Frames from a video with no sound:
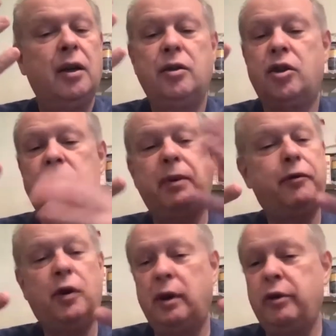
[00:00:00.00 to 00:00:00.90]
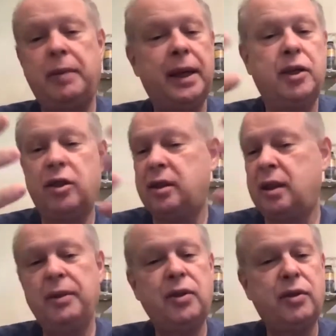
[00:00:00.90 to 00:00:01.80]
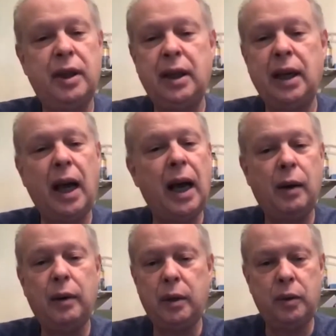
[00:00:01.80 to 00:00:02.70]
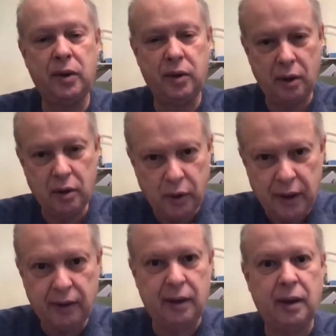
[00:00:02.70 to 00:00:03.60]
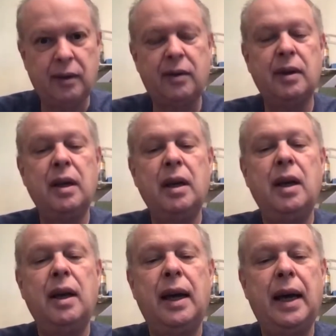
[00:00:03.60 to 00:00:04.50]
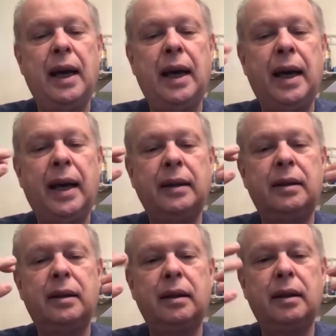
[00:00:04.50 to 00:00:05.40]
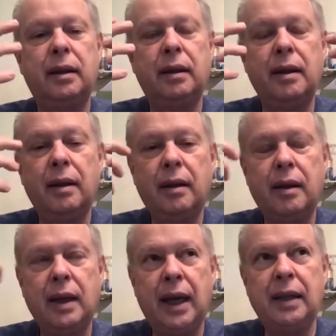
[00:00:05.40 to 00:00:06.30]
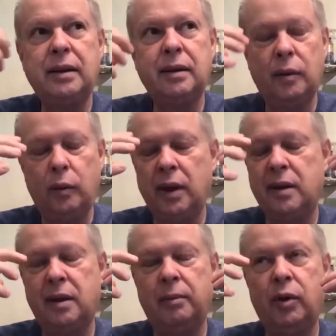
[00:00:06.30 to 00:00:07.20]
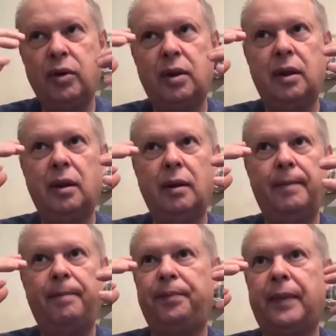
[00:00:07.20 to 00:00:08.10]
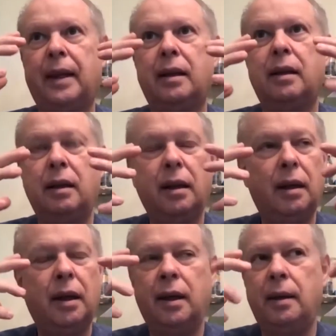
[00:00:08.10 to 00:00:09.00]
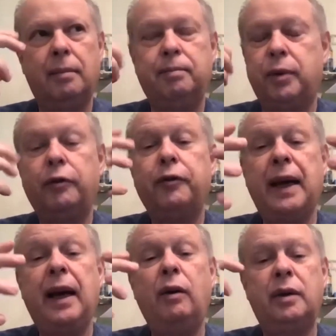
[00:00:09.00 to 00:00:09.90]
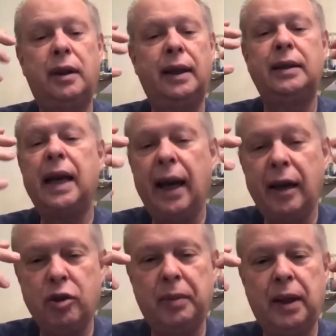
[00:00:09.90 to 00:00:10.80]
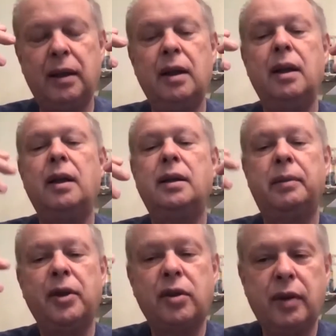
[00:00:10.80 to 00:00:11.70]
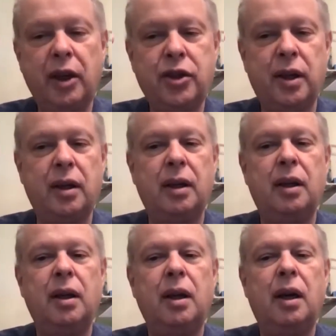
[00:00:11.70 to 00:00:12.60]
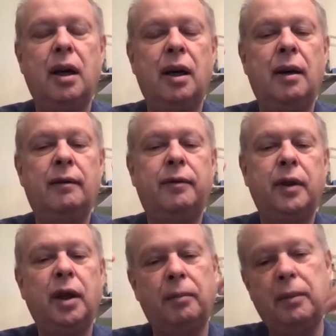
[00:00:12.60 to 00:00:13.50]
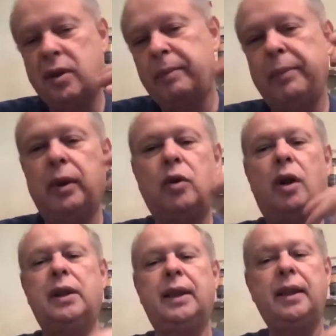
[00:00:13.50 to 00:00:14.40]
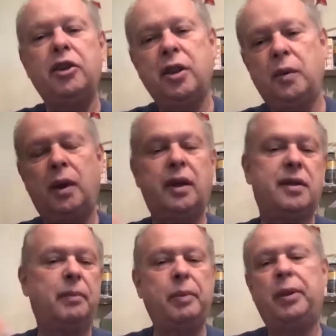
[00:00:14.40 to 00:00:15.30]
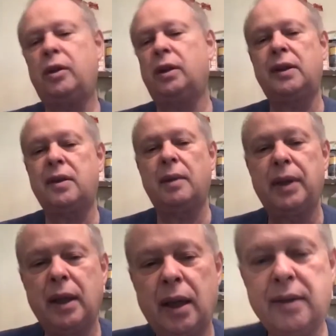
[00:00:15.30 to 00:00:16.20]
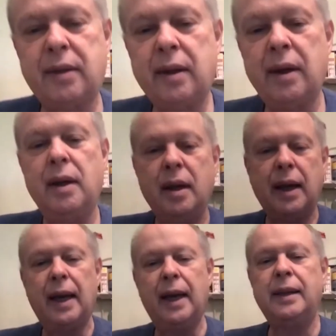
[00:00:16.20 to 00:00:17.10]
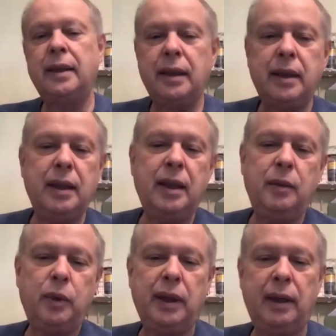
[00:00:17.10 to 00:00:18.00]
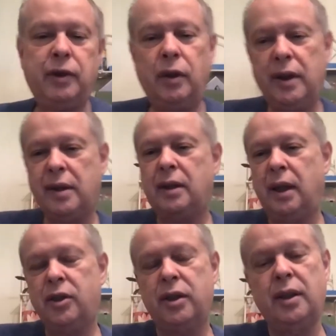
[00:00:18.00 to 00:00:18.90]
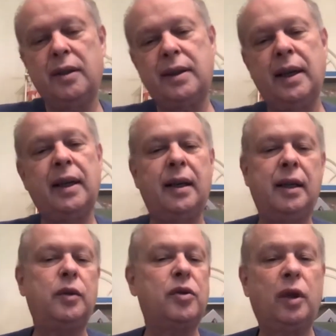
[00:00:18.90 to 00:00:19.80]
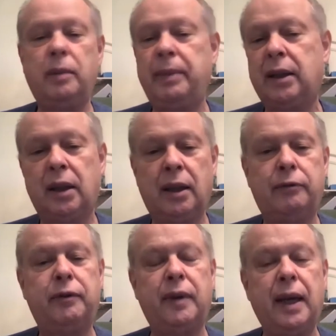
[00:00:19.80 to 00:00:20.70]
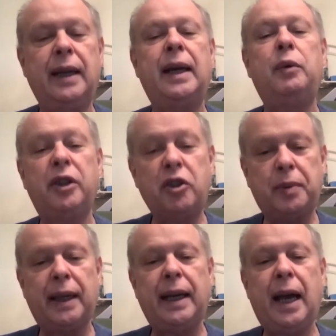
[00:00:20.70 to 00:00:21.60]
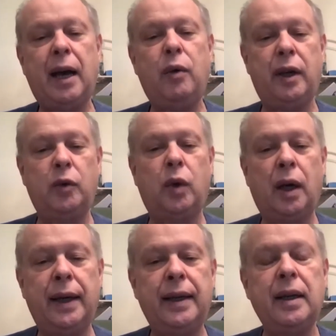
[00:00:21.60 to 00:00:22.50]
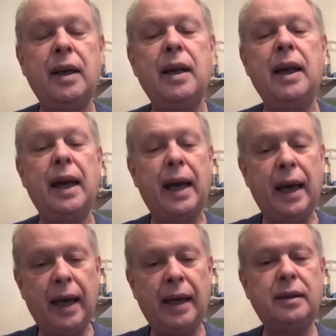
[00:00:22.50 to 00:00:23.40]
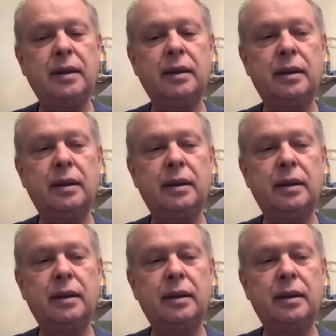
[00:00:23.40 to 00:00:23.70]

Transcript: just before everybody, just demonstrating how he was doing things. And that was the most uh, profound and tangible demonstration of, you know, some people call it energy work, some people call it something else. And he would have no hesitation in saying it was all about love. And I will explain how and why. Wow. And